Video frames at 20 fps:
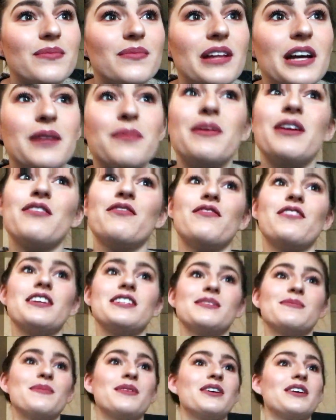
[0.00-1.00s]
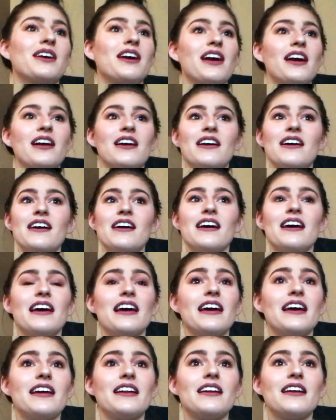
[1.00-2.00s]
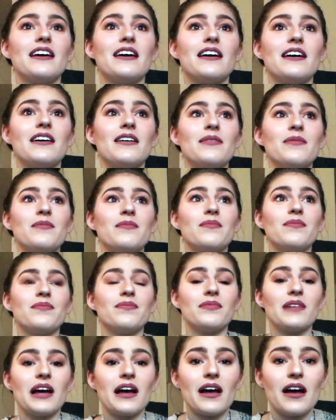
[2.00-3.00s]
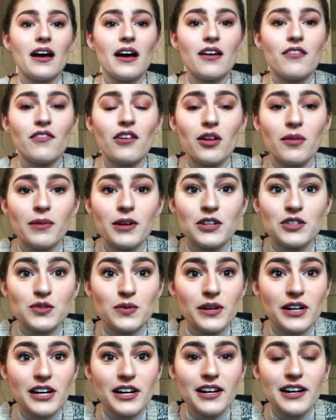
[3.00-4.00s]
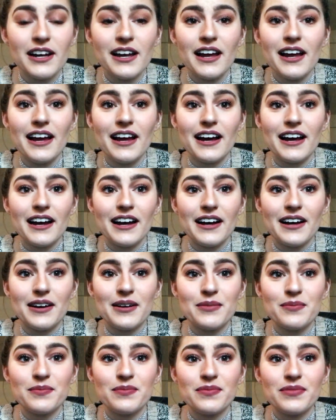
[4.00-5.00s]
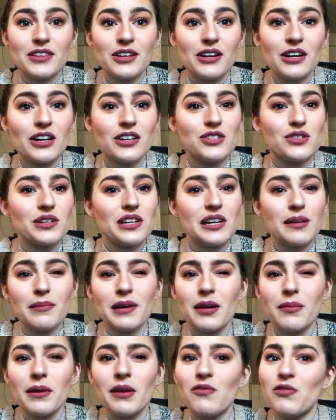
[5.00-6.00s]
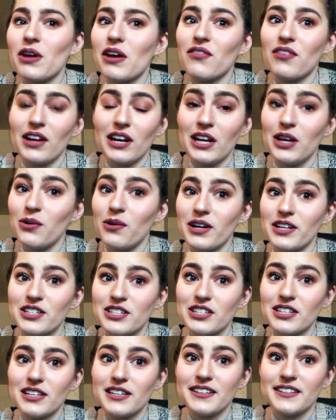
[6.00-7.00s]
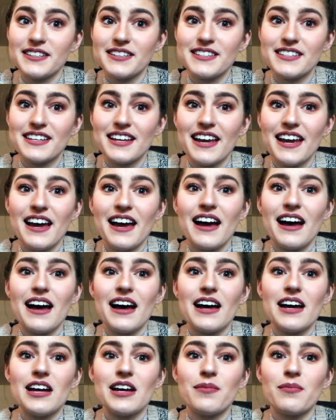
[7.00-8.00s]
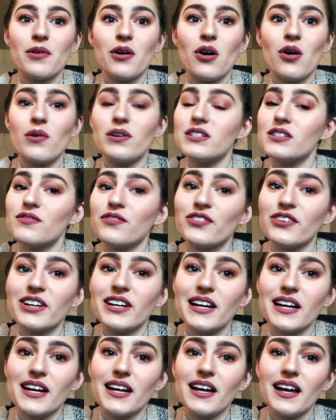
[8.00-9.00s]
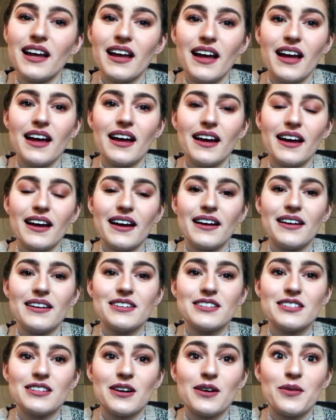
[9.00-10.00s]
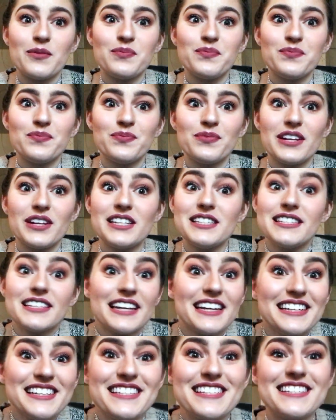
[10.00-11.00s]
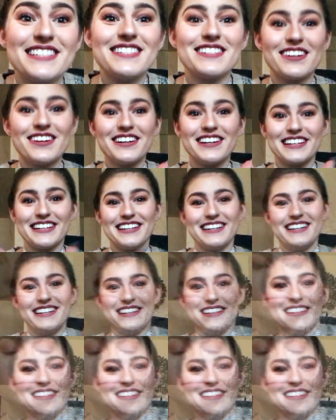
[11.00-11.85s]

liked me on Facebook, and follow me on Twitter. You can also email me if you have any questions. I'm always free. So let's get started.